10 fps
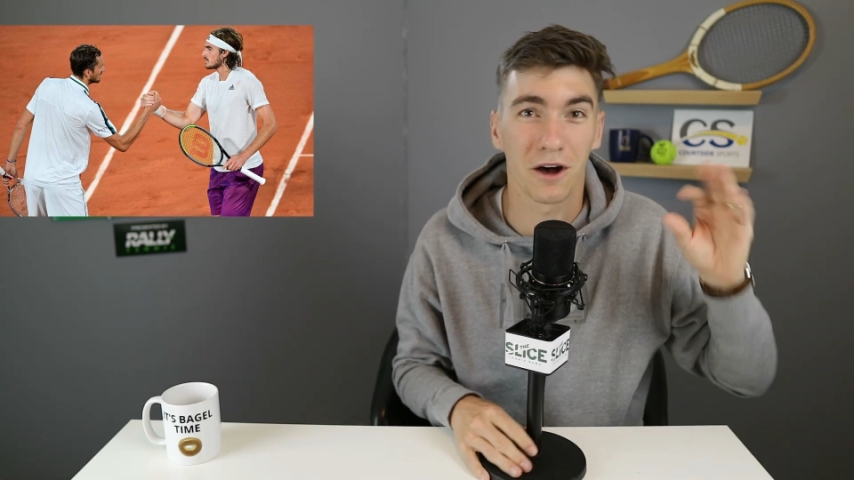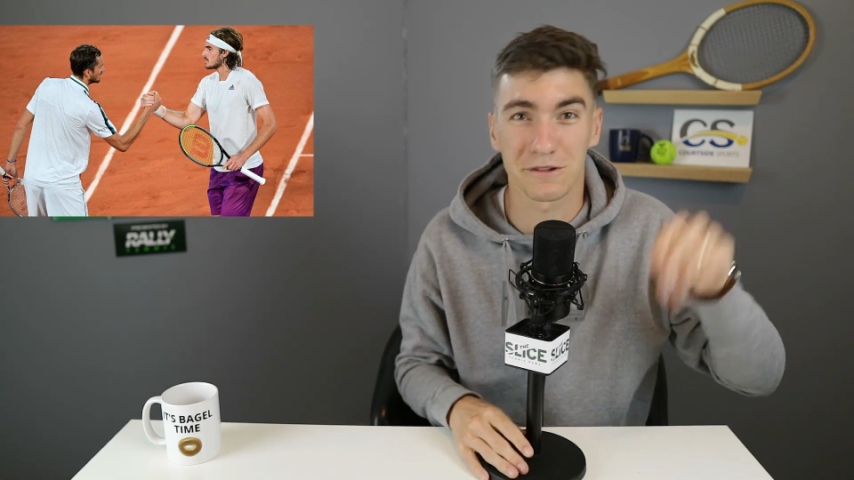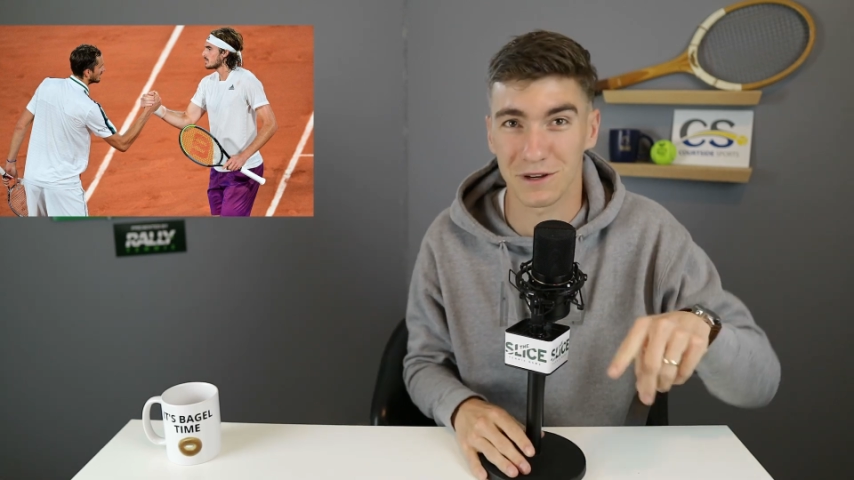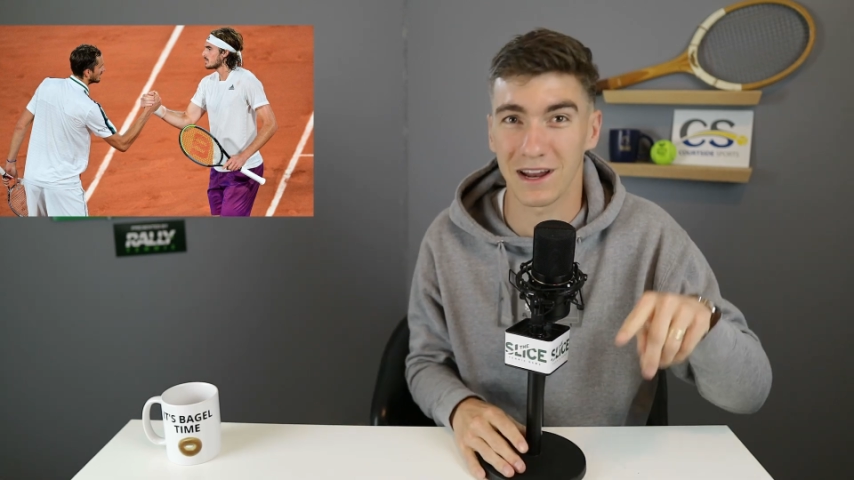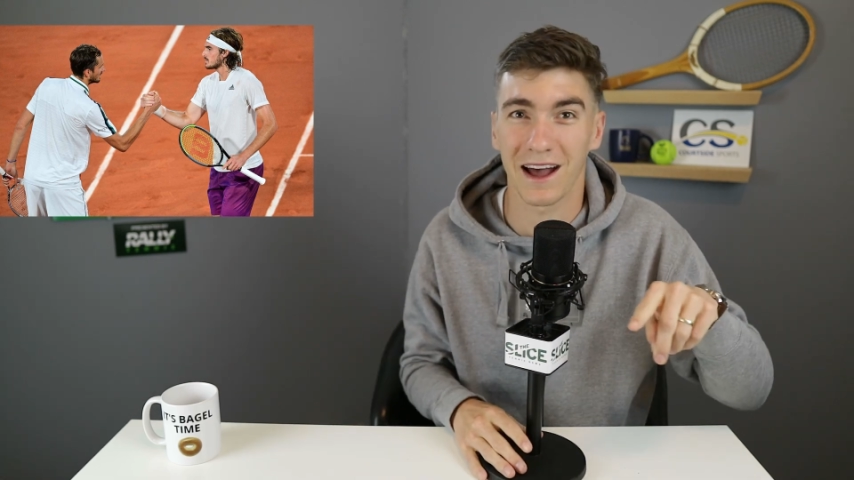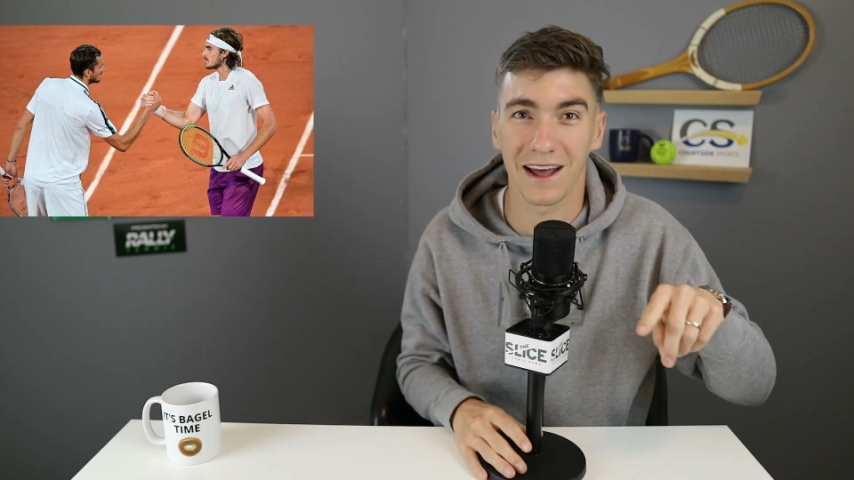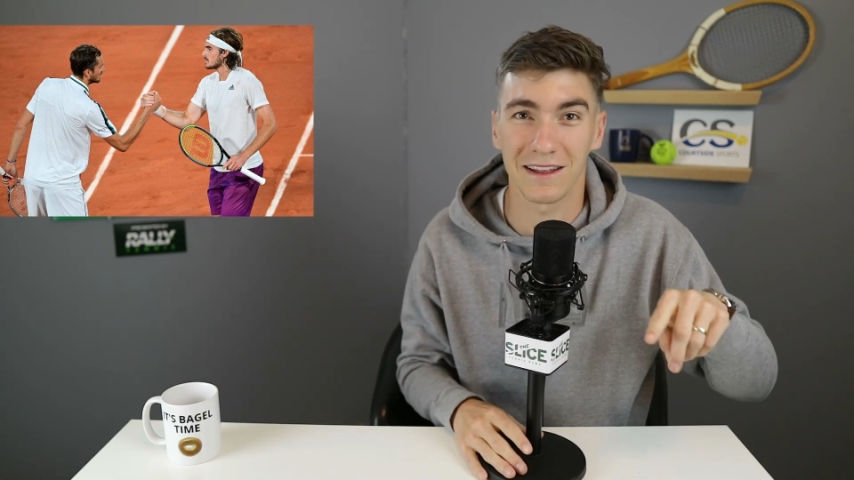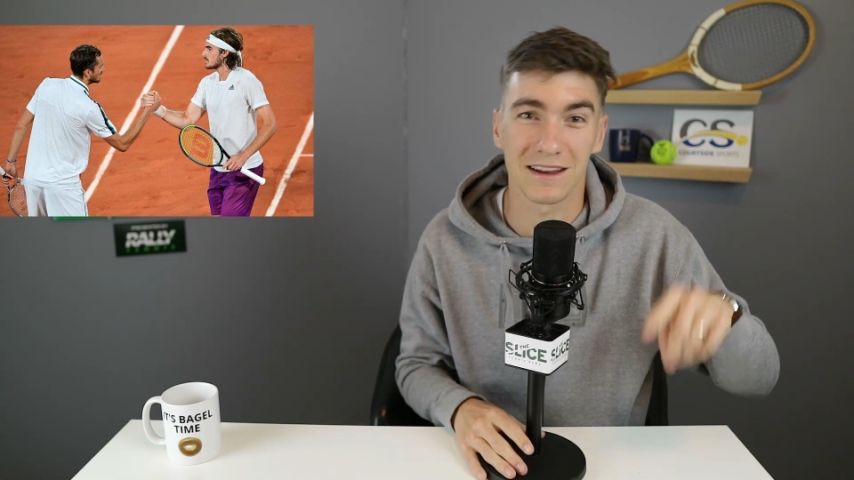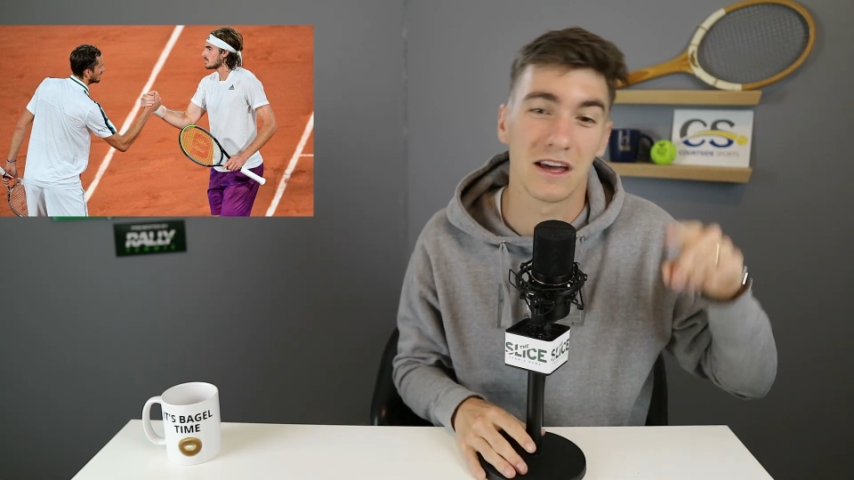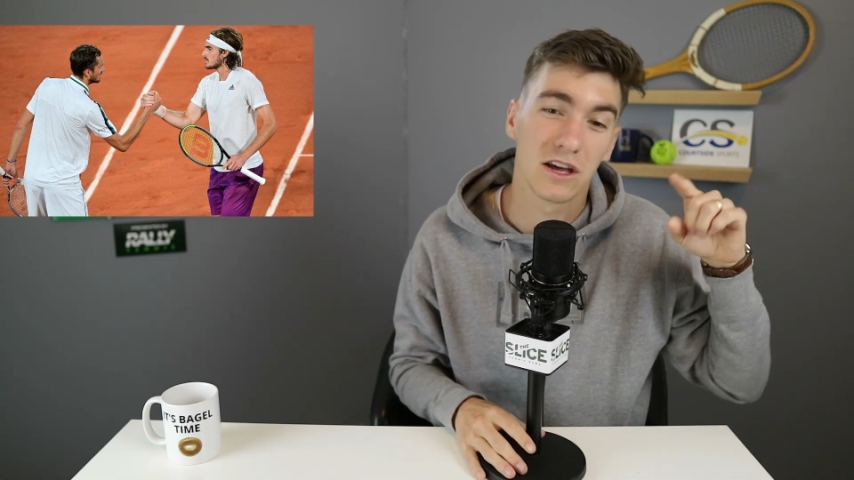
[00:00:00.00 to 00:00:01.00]
I also got to
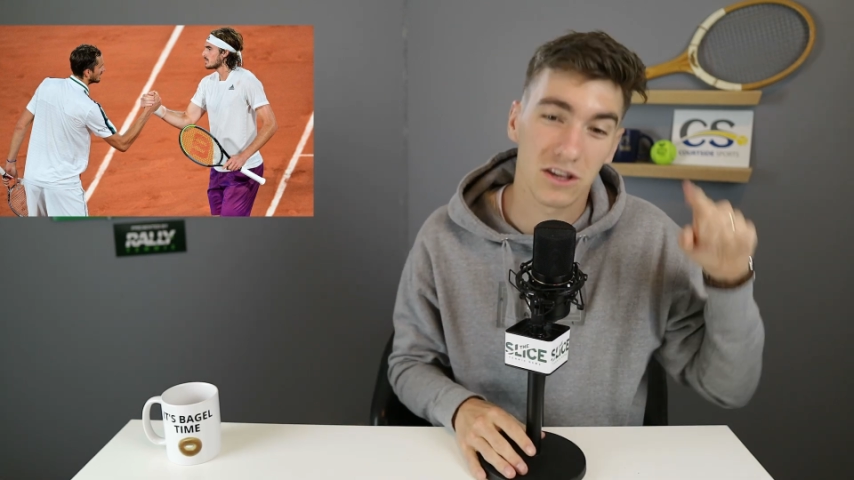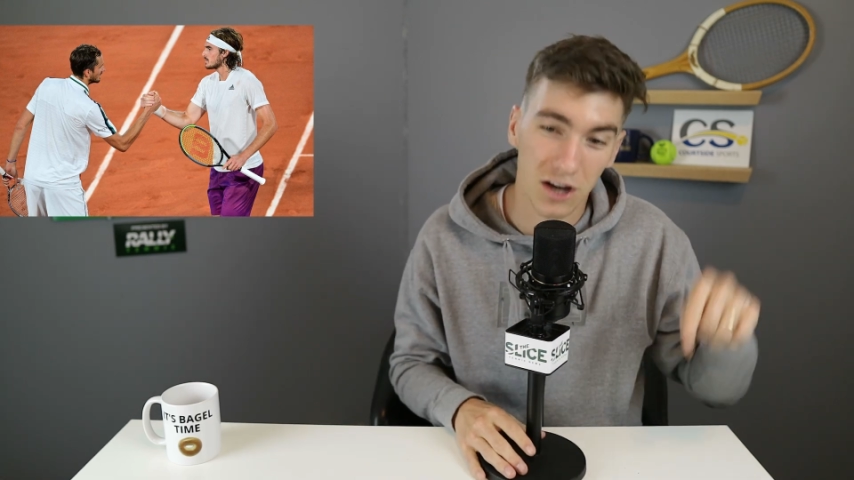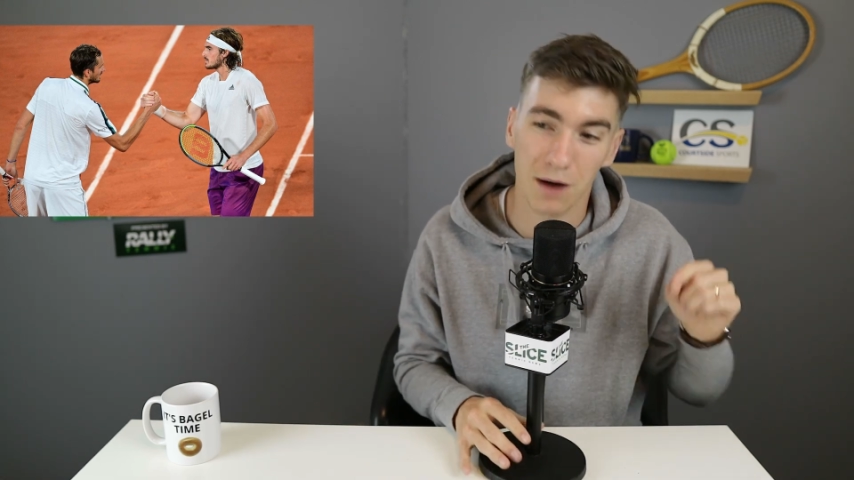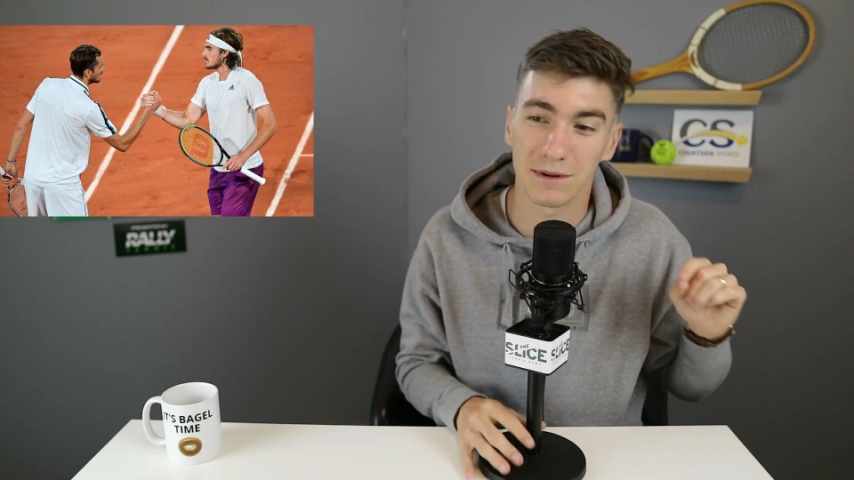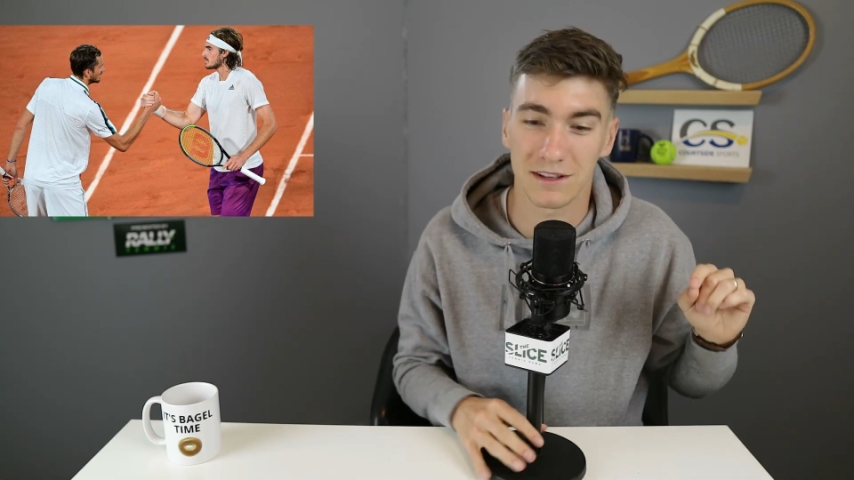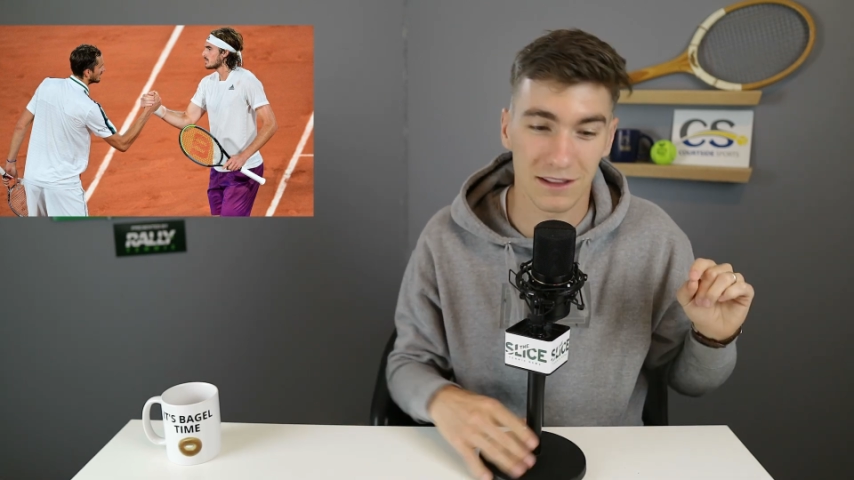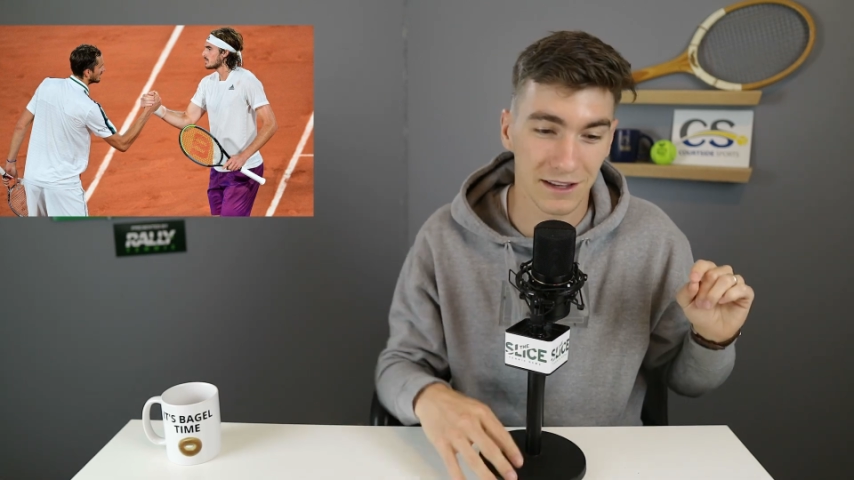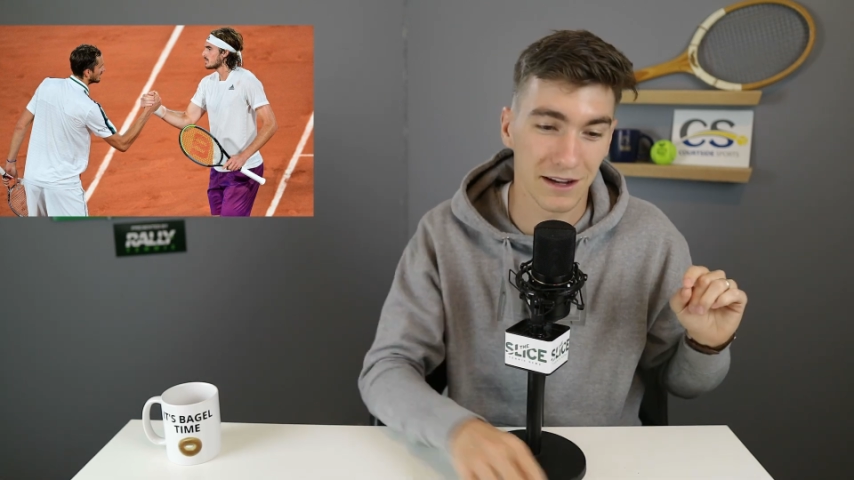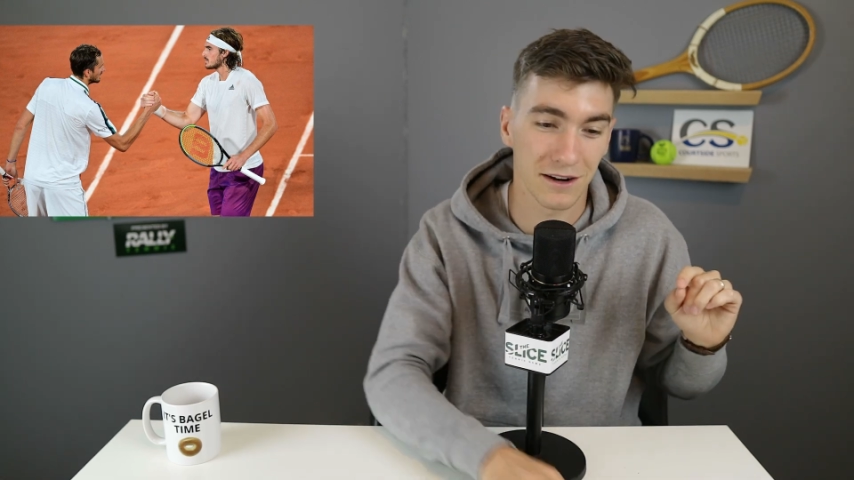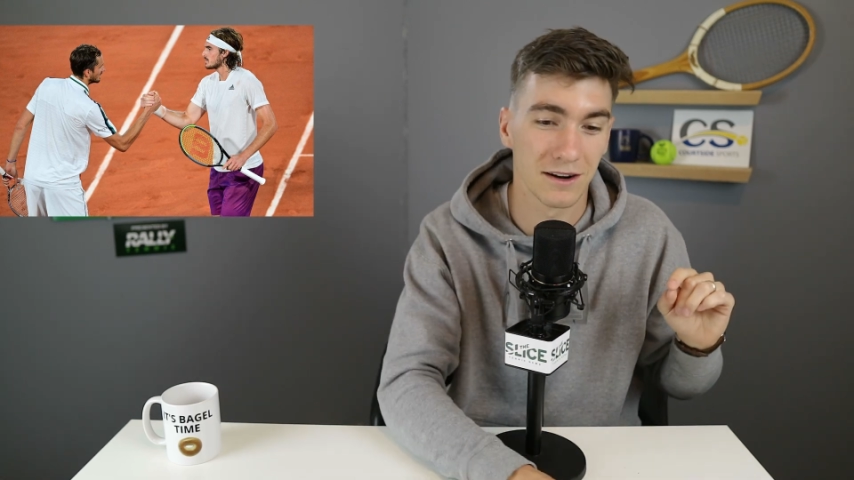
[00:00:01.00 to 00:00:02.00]
highlight Comment of the
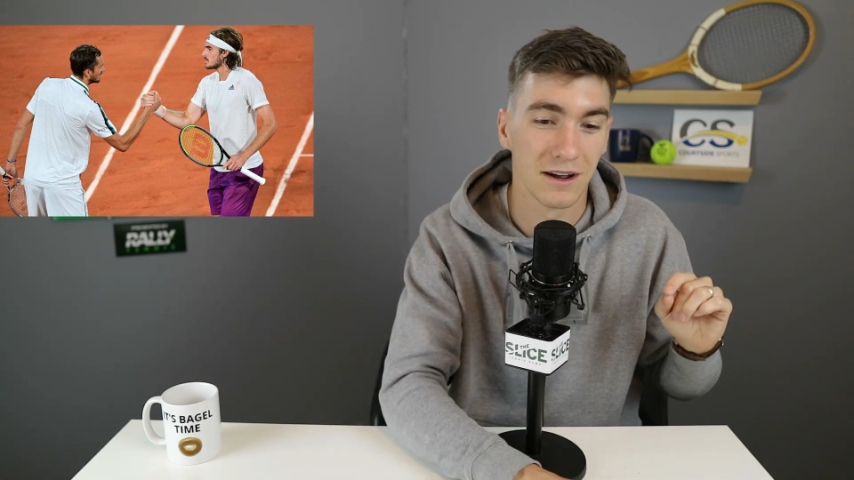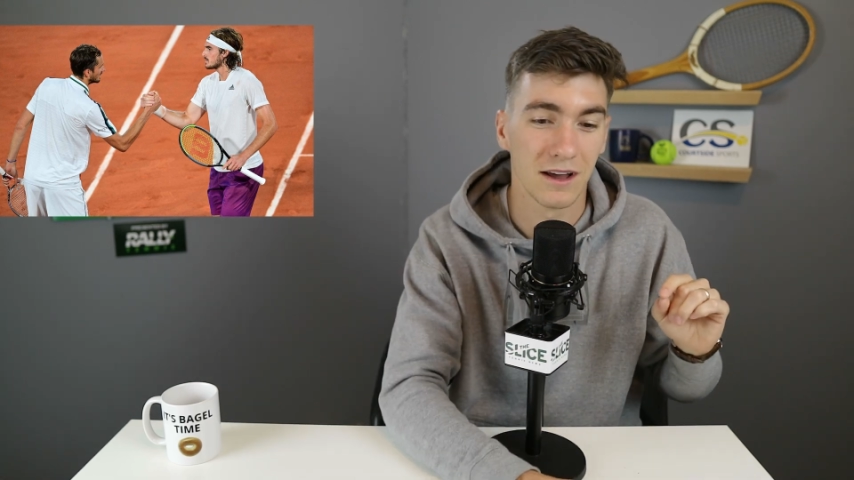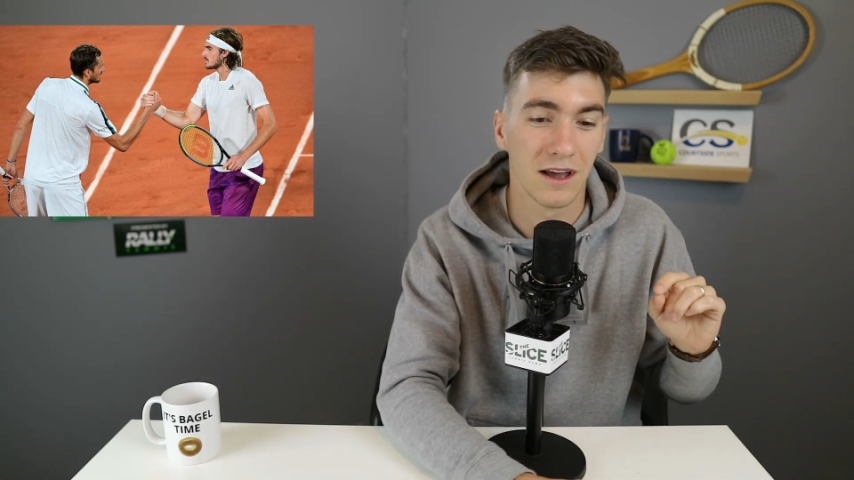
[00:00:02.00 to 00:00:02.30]
Year